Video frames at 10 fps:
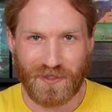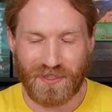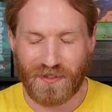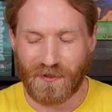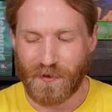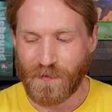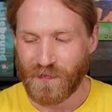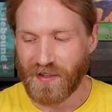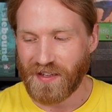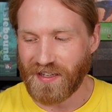So
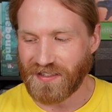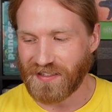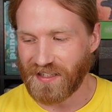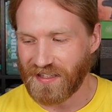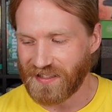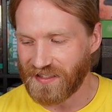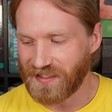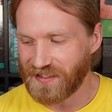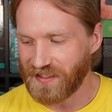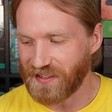
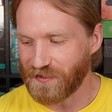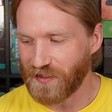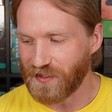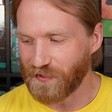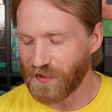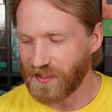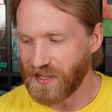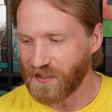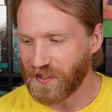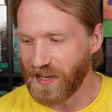it's really
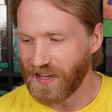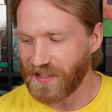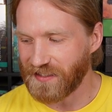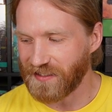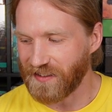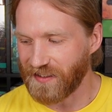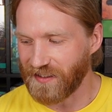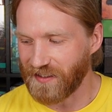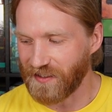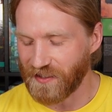entertaining. So
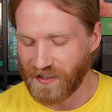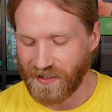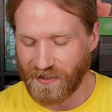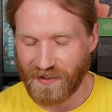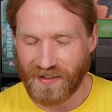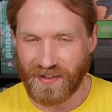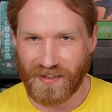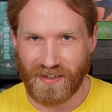all in all,